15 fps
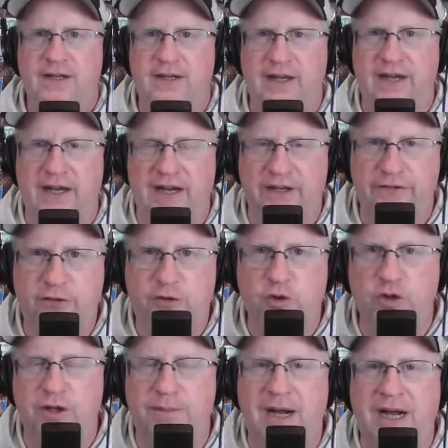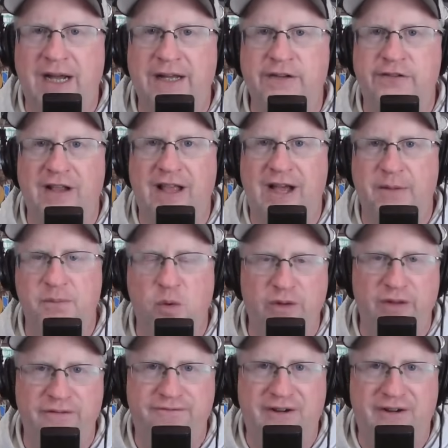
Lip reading: Yeah, School of Mines allowed more than